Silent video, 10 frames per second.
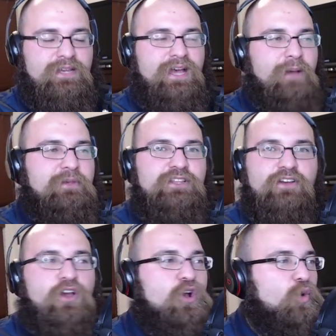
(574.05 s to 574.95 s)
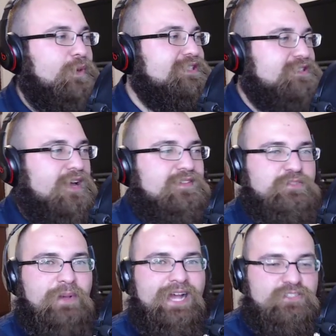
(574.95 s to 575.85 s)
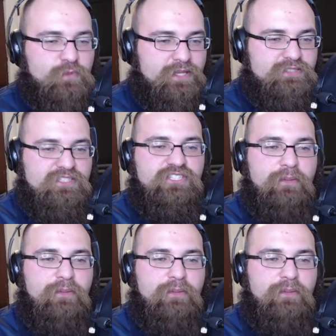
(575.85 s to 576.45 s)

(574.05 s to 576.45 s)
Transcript: I mean, look, we saw this past week, C.J.